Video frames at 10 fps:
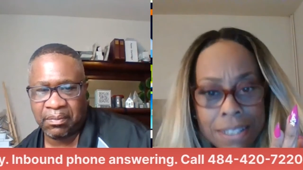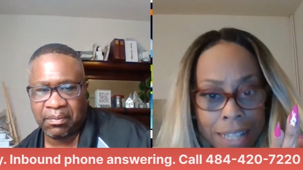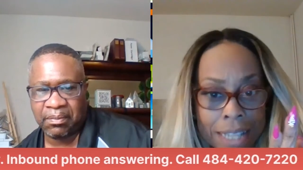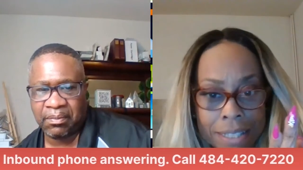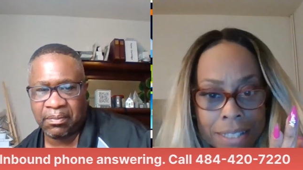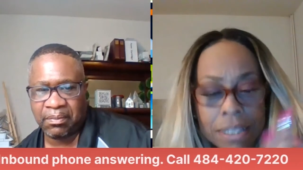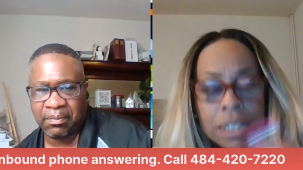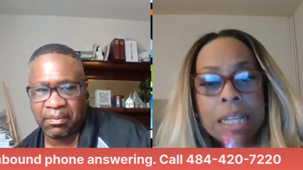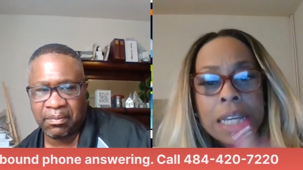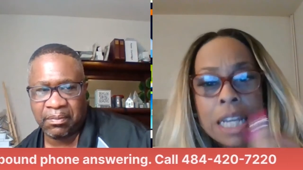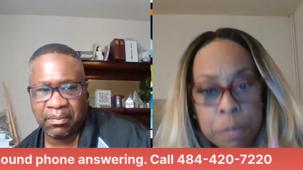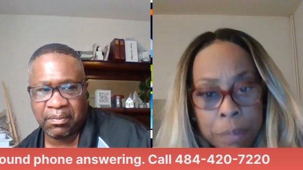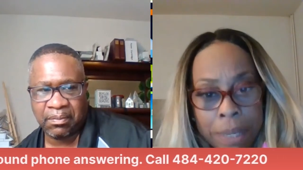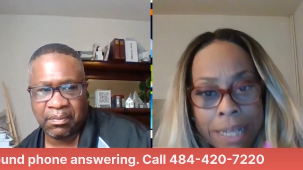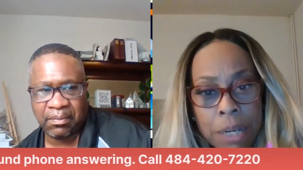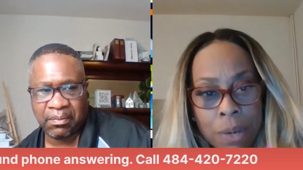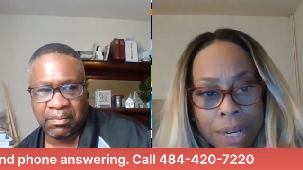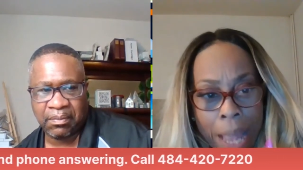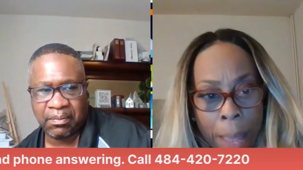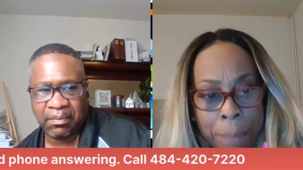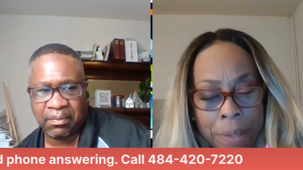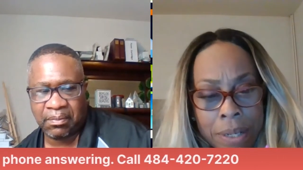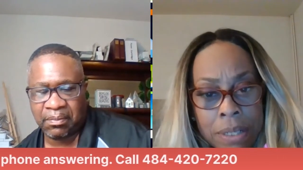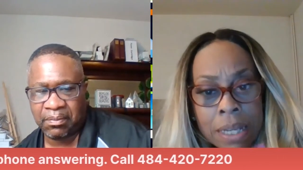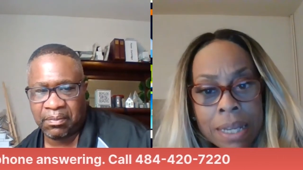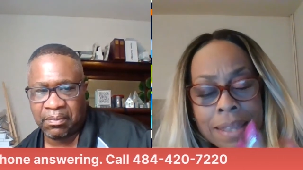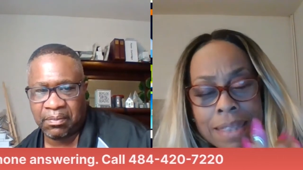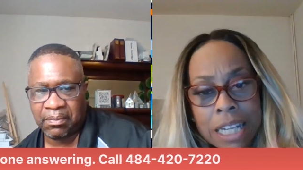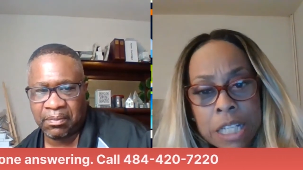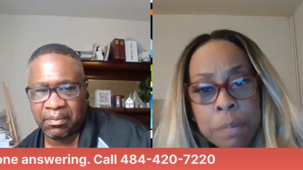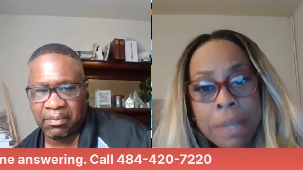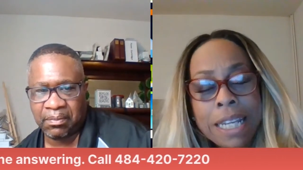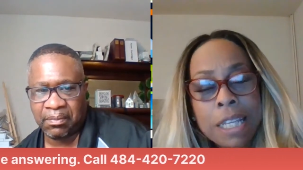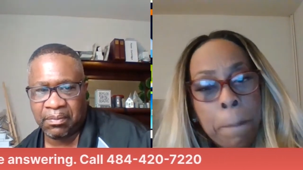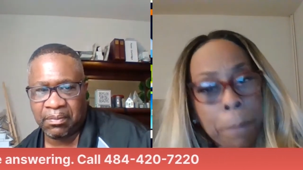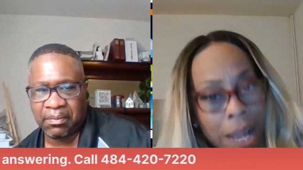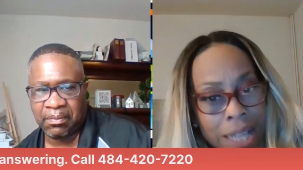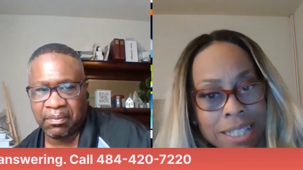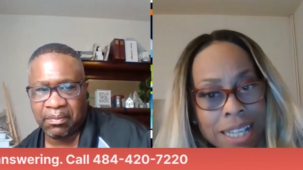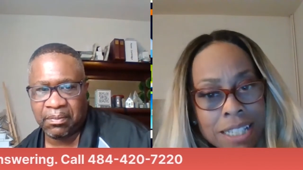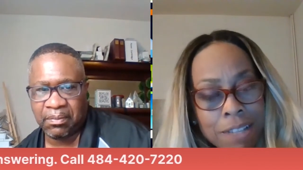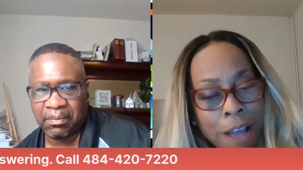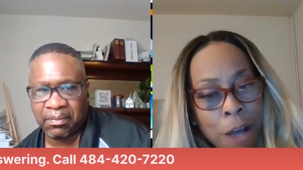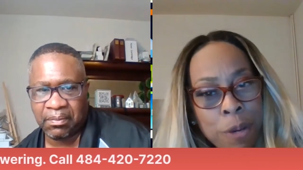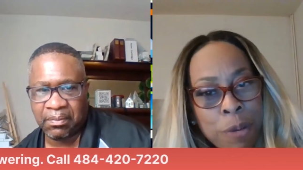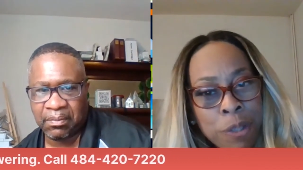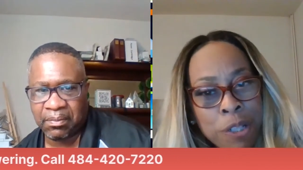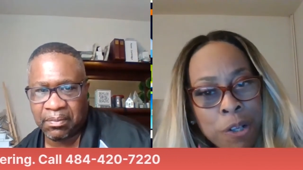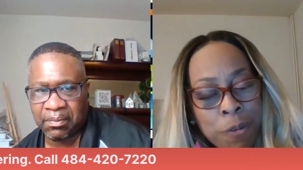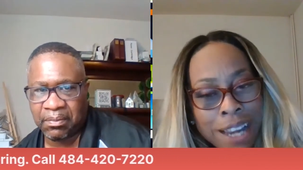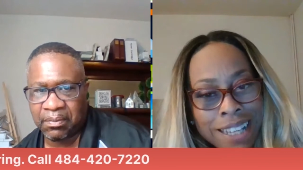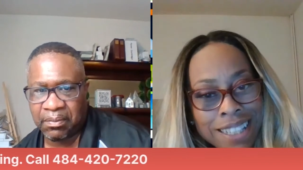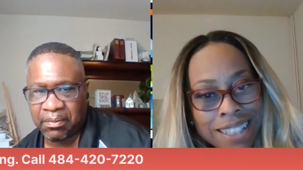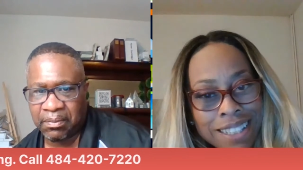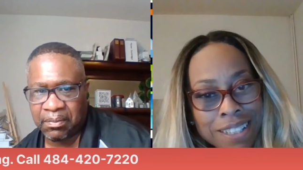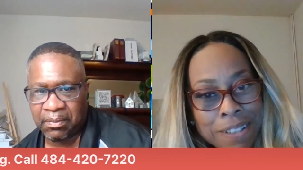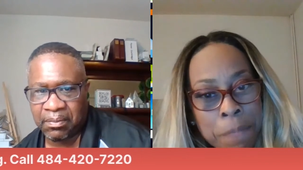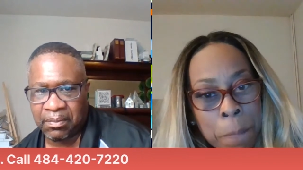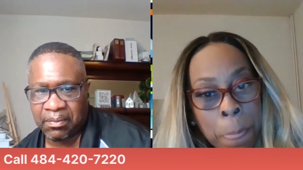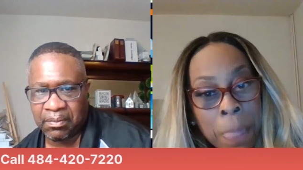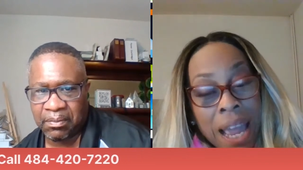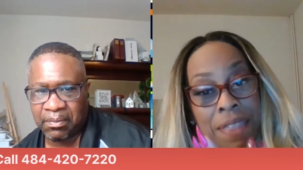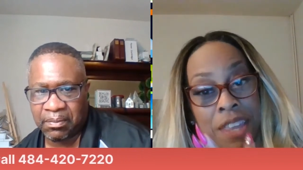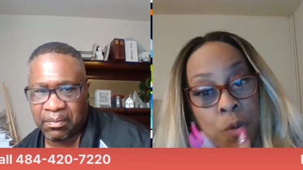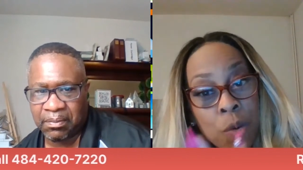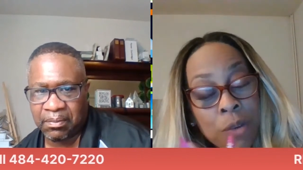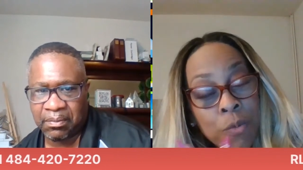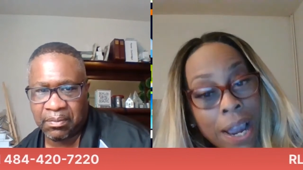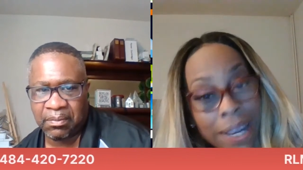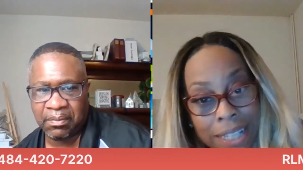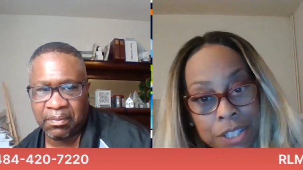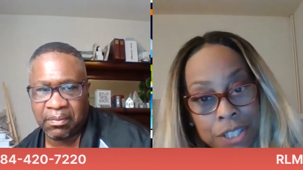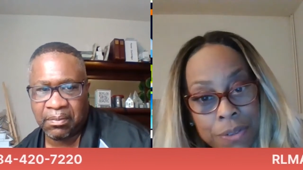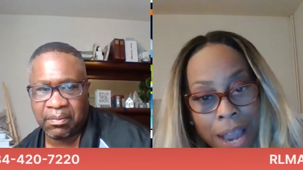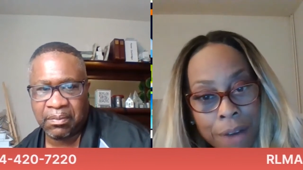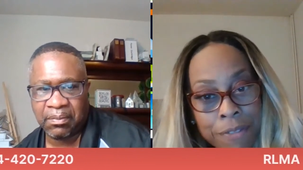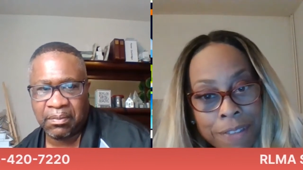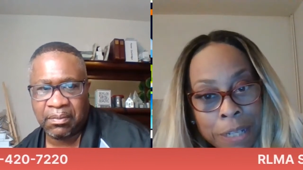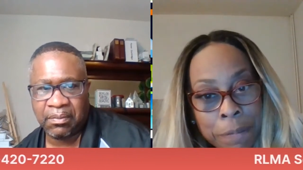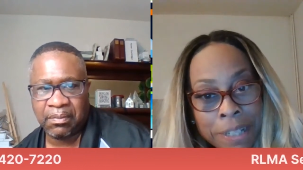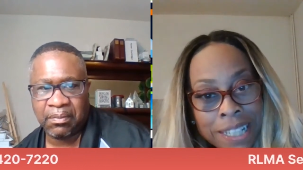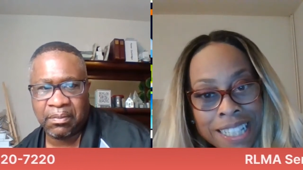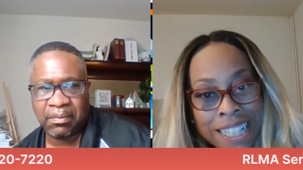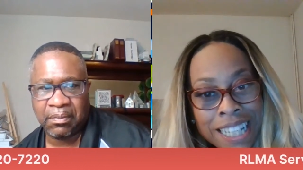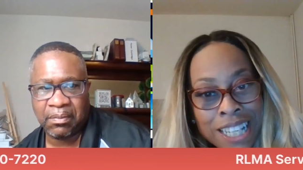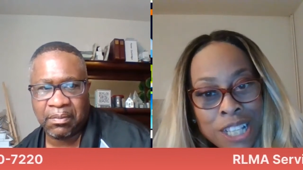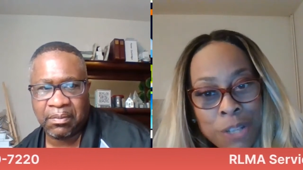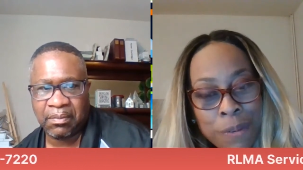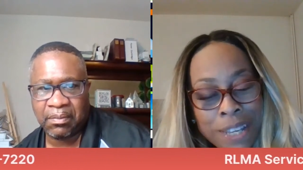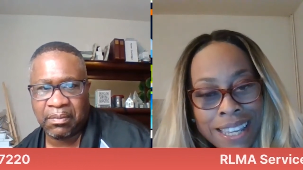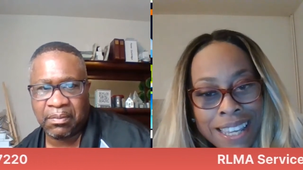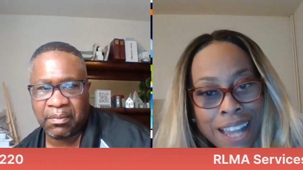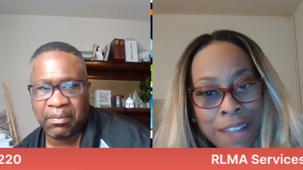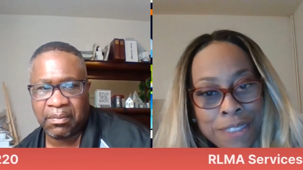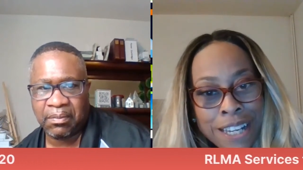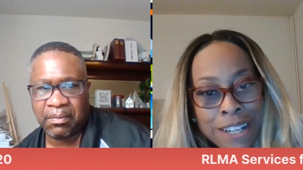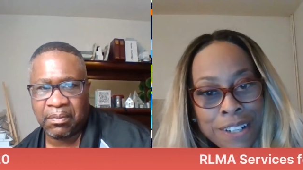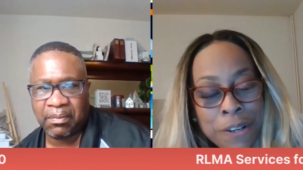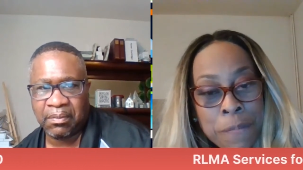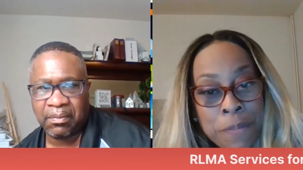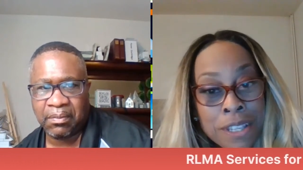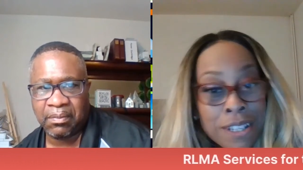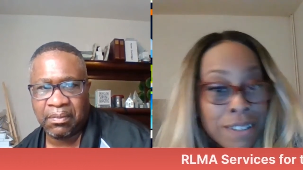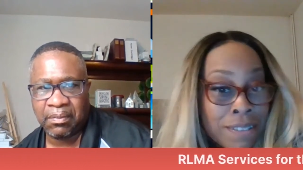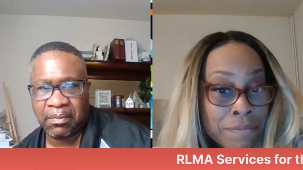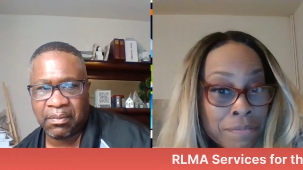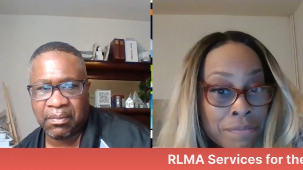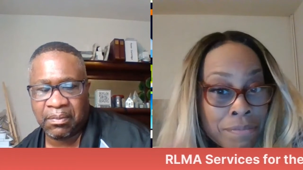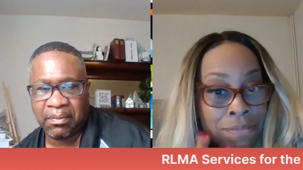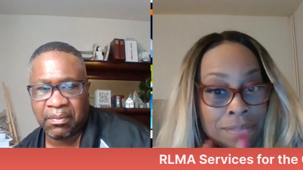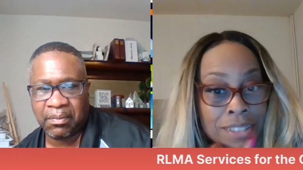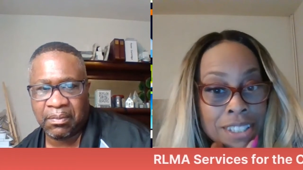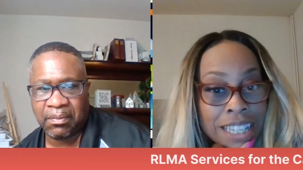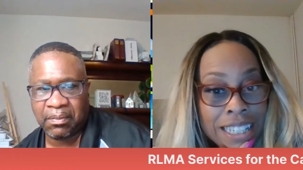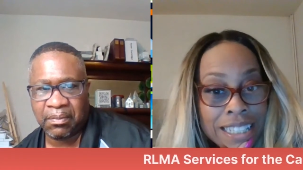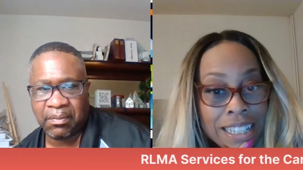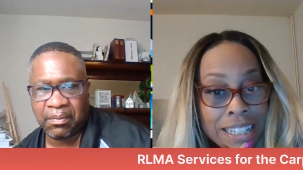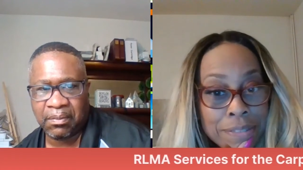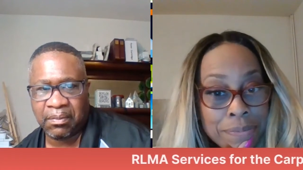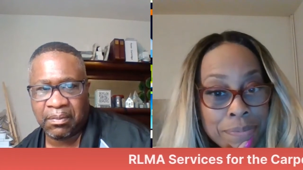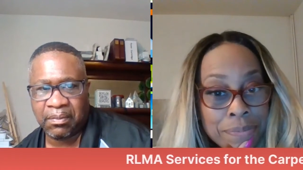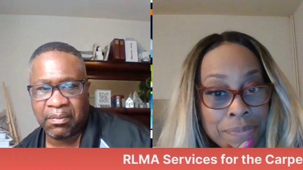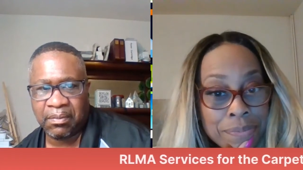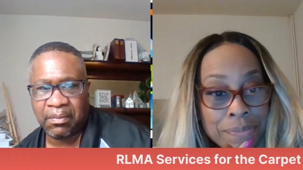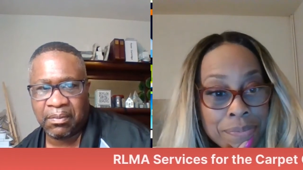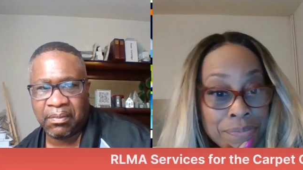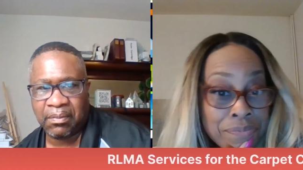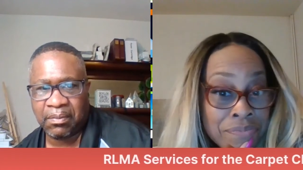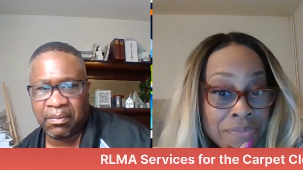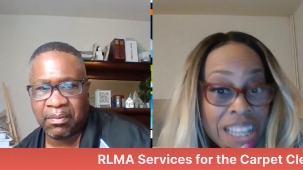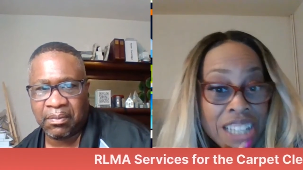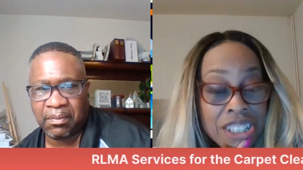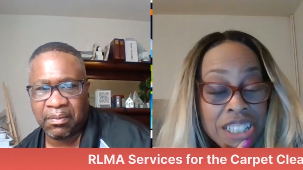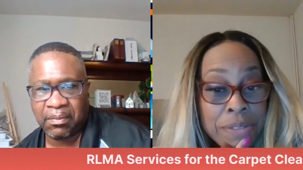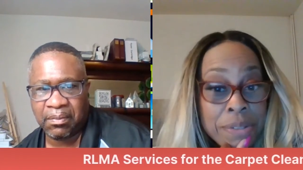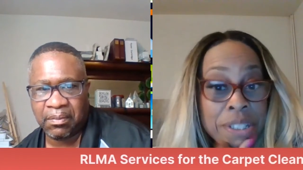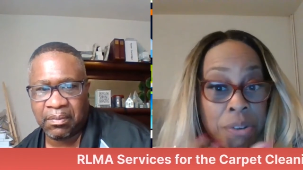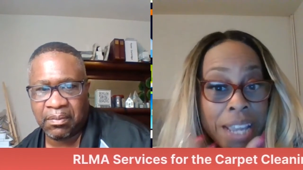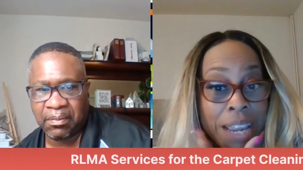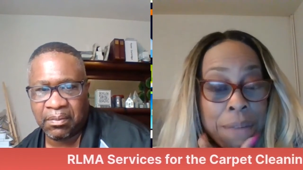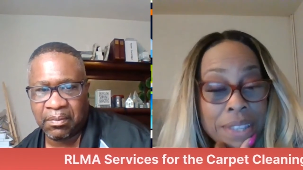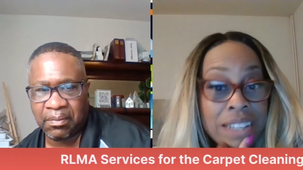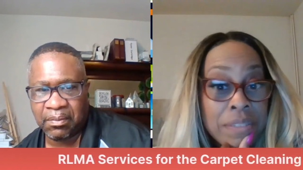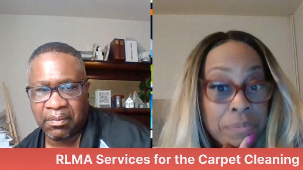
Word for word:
Speaker 1: lesson, explaining what happened, then explaining the process of how we would correct it, and then went right into our availability so we could get out there to get it done. And she was okay with it.